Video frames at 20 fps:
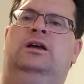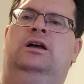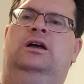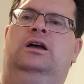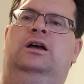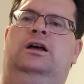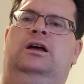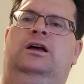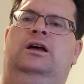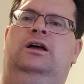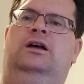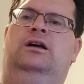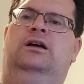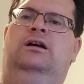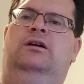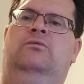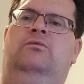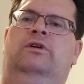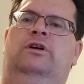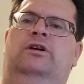
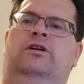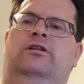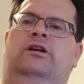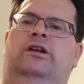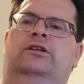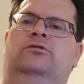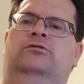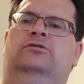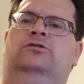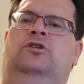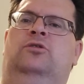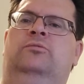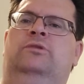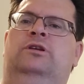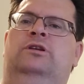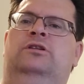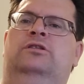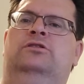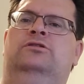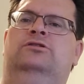uh, where I don't
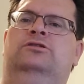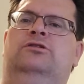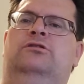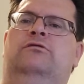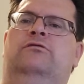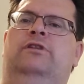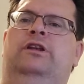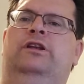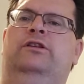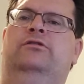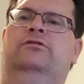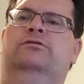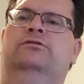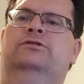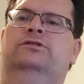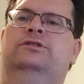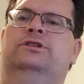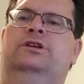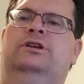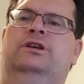normally shoot
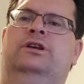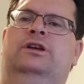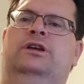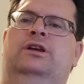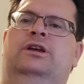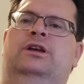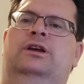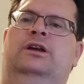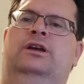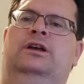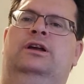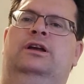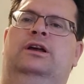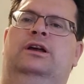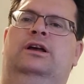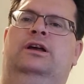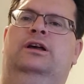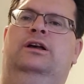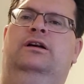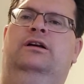videos uh,
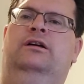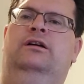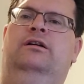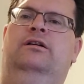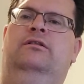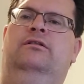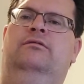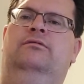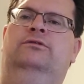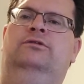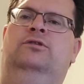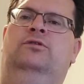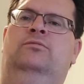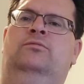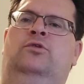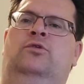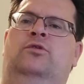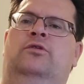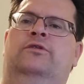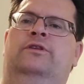no
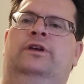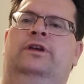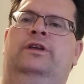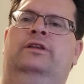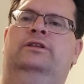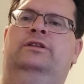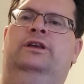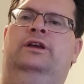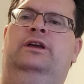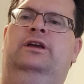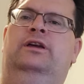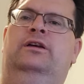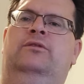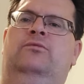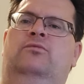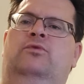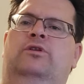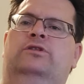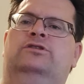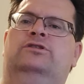more than uh,
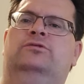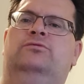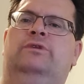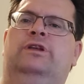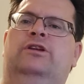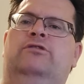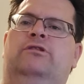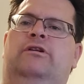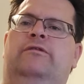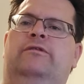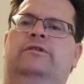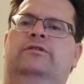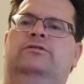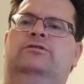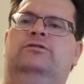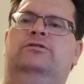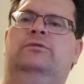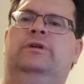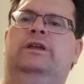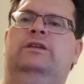once a week or every
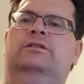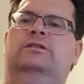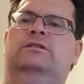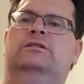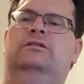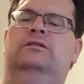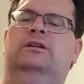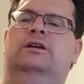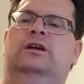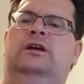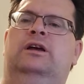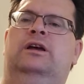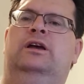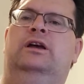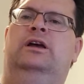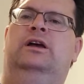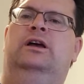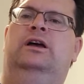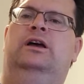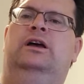two weeks
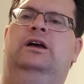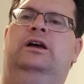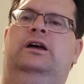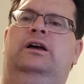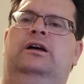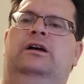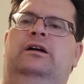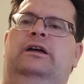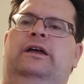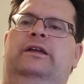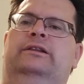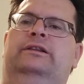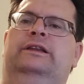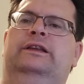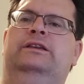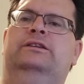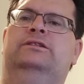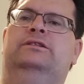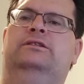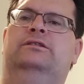uh, at
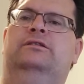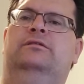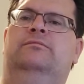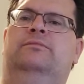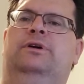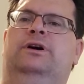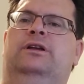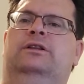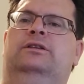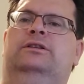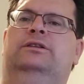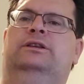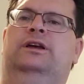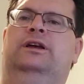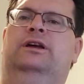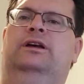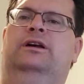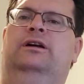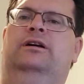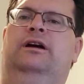least. But
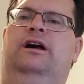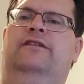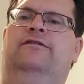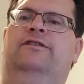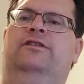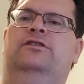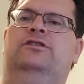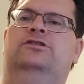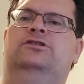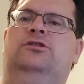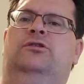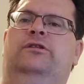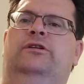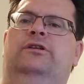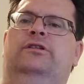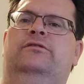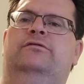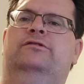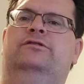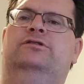I figure i show
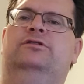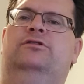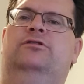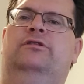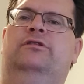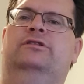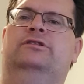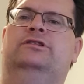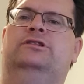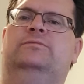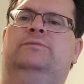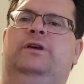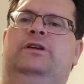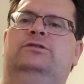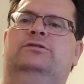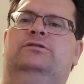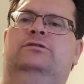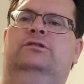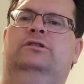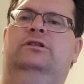you show a
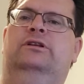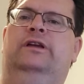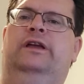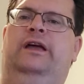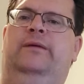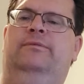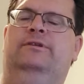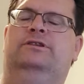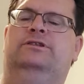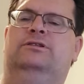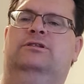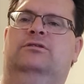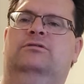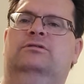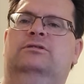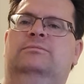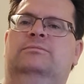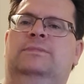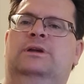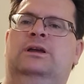special episode